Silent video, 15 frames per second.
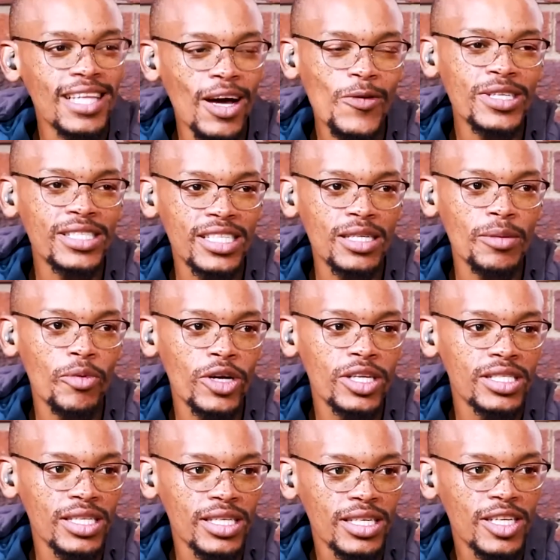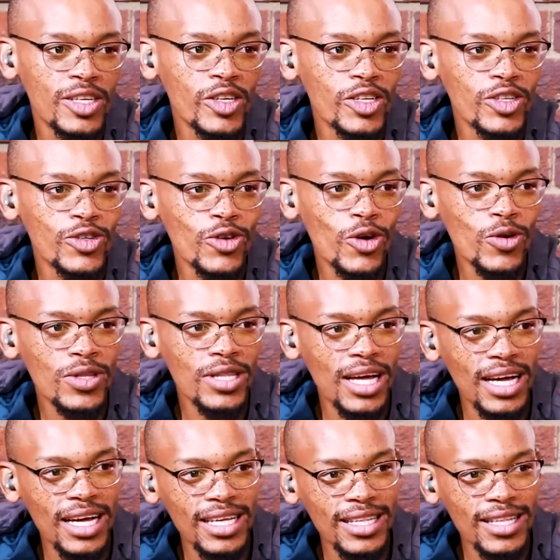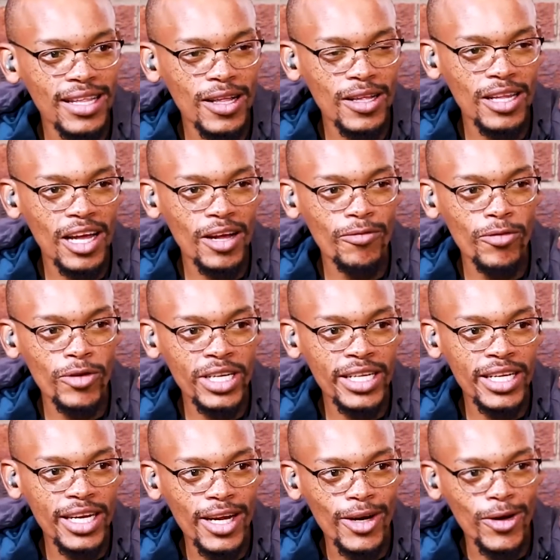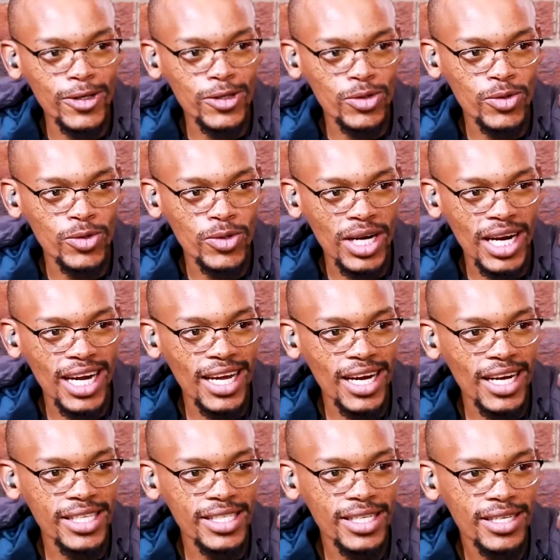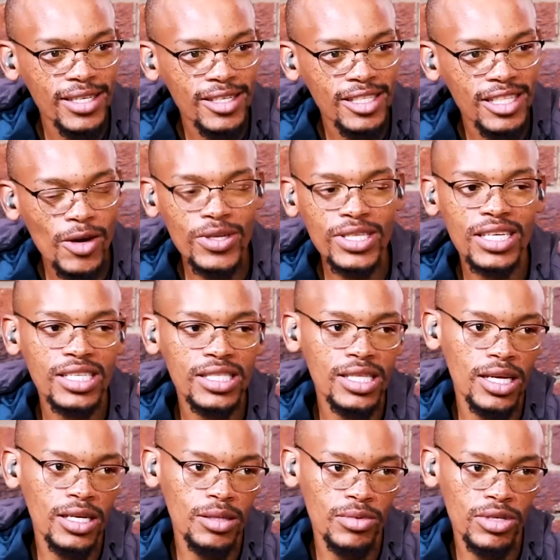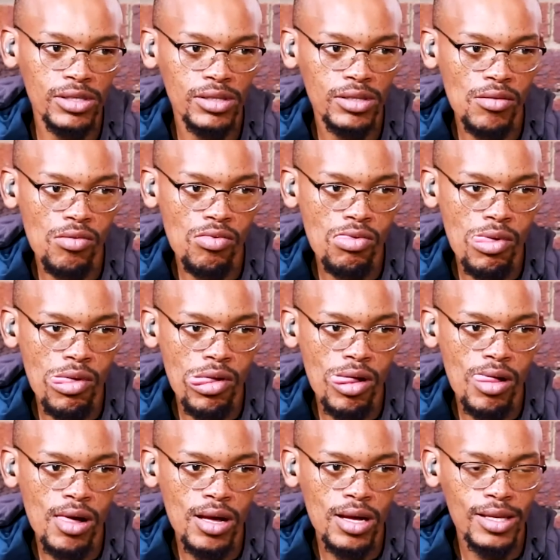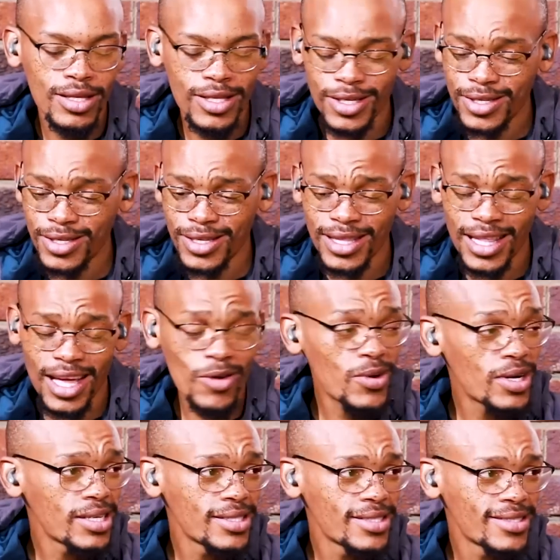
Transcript: That was disappointing. You know, like Vulindlela lost to Nkalagat. That was understandable. That one.